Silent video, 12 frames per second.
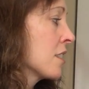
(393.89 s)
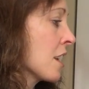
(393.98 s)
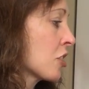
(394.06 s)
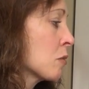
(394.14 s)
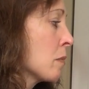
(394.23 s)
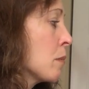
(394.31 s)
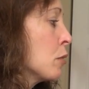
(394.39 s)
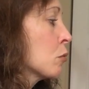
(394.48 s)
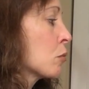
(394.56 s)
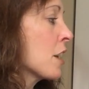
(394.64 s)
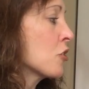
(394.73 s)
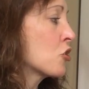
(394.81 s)
Dr.
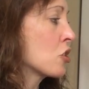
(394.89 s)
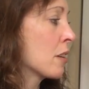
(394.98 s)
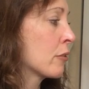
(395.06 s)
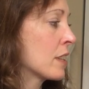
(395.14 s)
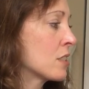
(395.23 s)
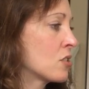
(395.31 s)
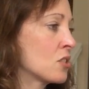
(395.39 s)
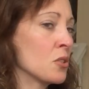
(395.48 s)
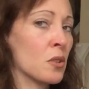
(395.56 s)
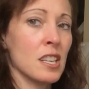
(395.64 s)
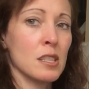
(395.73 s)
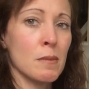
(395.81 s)
Bumble rushed over as
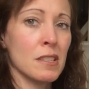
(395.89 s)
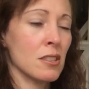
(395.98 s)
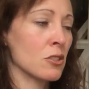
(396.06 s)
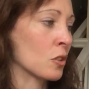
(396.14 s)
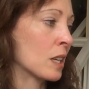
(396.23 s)
soon as Mrs.